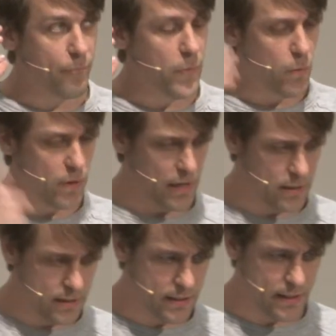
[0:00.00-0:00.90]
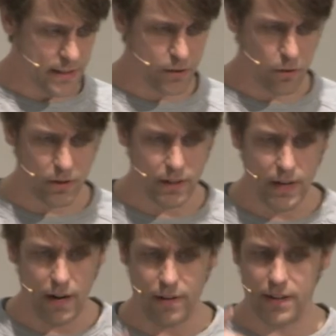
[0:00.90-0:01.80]
What else is stored in
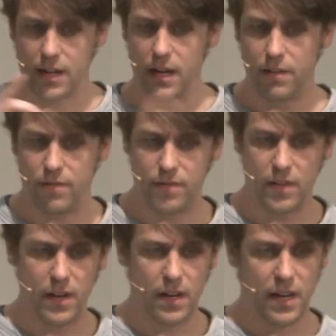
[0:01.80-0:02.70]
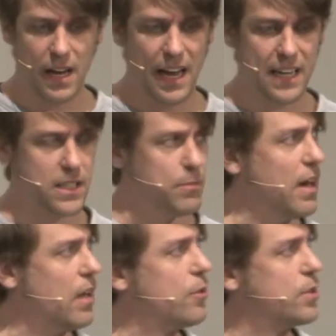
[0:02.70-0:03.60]
there? In the glyph
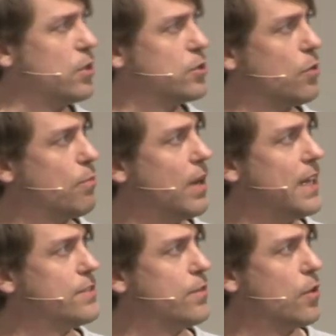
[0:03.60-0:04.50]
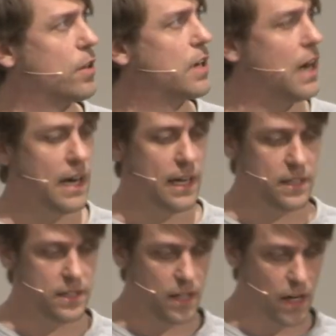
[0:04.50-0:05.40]
XML, there's also a place for
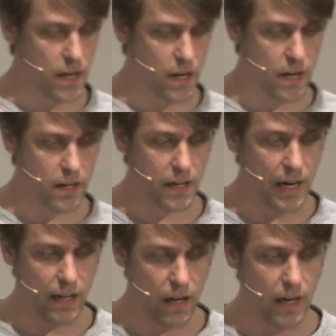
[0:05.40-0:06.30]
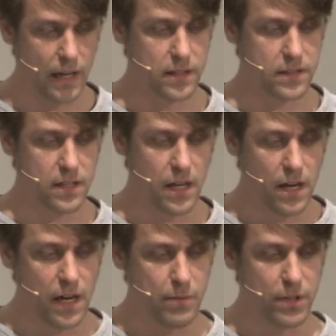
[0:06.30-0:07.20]
guides, guidelines,
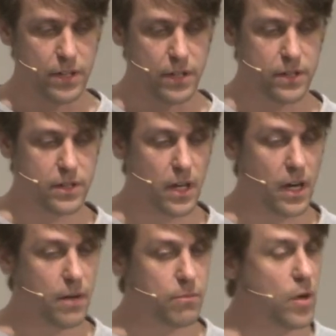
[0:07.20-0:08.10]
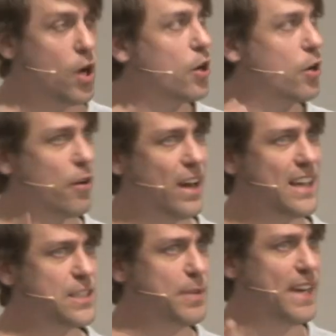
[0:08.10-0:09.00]
images. Kerning
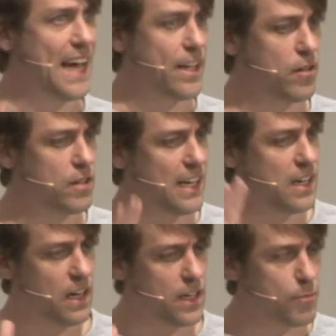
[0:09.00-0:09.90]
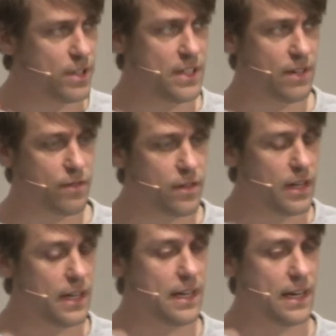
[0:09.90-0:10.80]
has been handled like a little bit
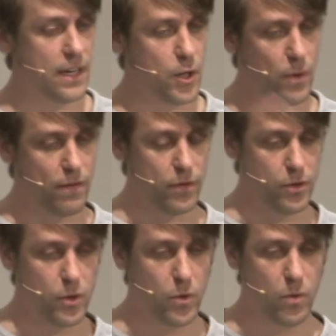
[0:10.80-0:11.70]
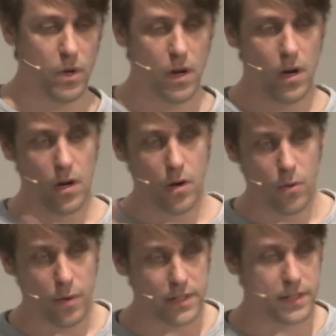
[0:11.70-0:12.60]
differently than in UFO 2.
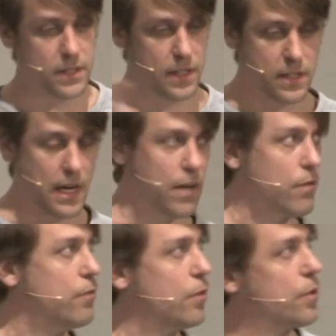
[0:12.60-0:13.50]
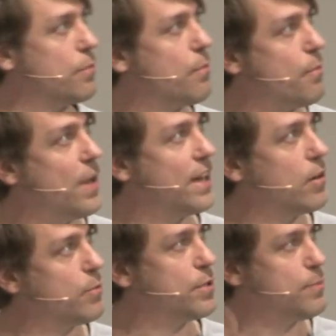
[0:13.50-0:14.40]
Which is kind of for the better,
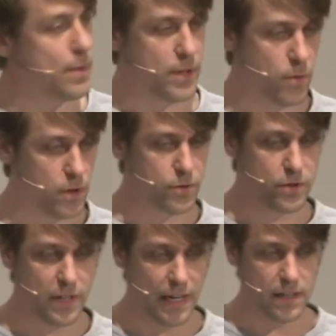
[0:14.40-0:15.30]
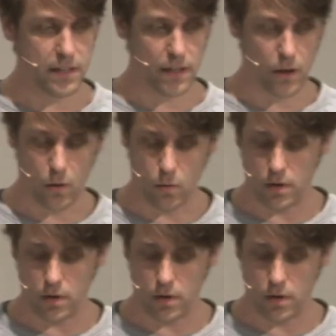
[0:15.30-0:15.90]
but maybe it will also change, I don't know.